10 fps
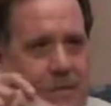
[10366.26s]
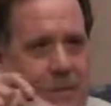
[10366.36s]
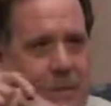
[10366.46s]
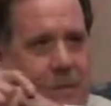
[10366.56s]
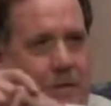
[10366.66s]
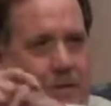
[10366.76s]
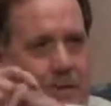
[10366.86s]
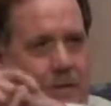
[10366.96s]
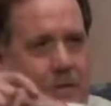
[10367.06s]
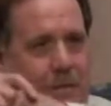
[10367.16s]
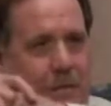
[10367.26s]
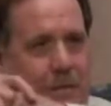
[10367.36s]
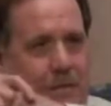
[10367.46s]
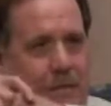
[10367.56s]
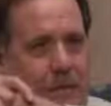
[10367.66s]
Twentieth year that
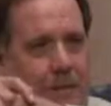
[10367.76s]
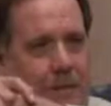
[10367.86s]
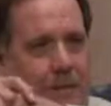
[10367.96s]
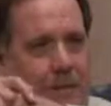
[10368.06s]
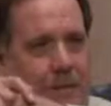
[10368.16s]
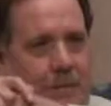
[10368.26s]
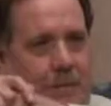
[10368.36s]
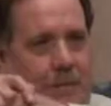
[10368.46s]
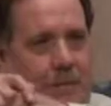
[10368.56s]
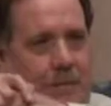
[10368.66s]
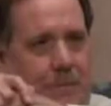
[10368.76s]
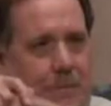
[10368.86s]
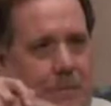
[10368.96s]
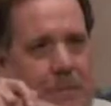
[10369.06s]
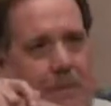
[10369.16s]
they've been
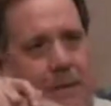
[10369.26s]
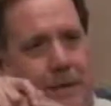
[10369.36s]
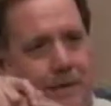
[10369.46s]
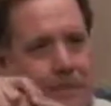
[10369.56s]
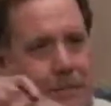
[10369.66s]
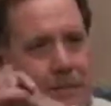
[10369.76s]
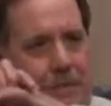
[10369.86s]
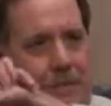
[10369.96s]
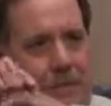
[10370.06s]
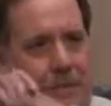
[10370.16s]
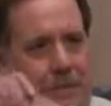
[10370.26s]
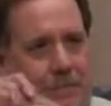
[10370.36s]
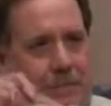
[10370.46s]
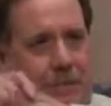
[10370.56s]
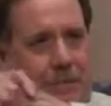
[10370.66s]
pulling down from these
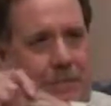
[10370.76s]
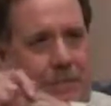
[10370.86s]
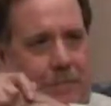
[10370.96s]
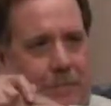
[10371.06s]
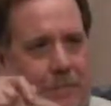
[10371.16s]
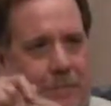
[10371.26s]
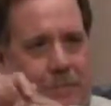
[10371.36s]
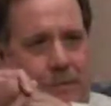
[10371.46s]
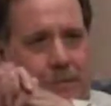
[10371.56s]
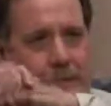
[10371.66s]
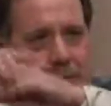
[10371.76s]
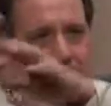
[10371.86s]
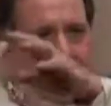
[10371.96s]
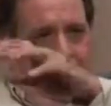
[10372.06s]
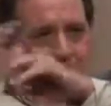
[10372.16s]
funds, putting these programs on
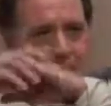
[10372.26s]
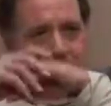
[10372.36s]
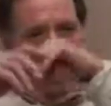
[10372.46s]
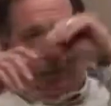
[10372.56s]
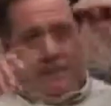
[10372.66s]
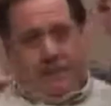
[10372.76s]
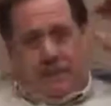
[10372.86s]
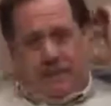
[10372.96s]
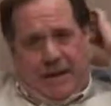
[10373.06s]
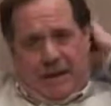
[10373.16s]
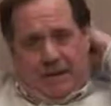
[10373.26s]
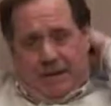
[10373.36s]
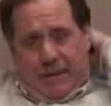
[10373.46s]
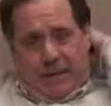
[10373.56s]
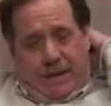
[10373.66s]
all over the country. Mm-hmm.
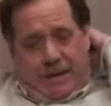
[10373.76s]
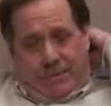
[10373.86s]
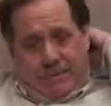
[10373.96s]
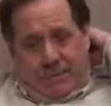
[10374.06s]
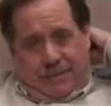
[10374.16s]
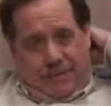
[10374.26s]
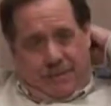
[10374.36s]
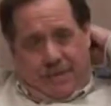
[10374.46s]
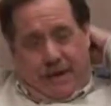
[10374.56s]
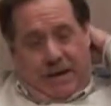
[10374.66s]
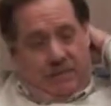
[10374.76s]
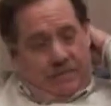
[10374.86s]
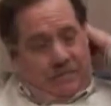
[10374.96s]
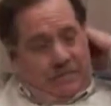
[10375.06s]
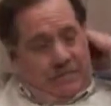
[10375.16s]
Thousands, I mean, I,
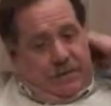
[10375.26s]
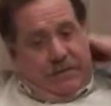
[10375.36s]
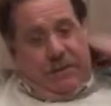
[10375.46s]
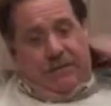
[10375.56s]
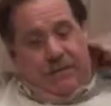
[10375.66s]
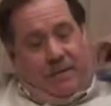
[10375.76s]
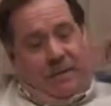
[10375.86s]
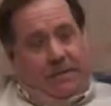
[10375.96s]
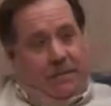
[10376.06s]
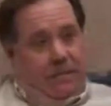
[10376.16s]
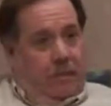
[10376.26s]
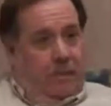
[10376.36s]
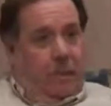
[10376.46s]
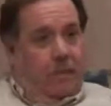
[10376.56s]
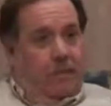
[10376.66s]
thousands and tens of thousands of
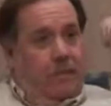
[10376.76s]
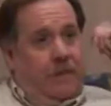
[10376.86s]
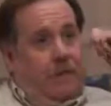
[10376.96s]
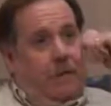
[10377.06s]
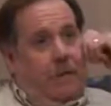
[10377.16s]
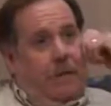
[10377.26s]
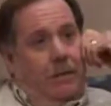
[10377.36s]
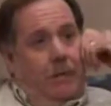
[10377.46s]
our members have gone,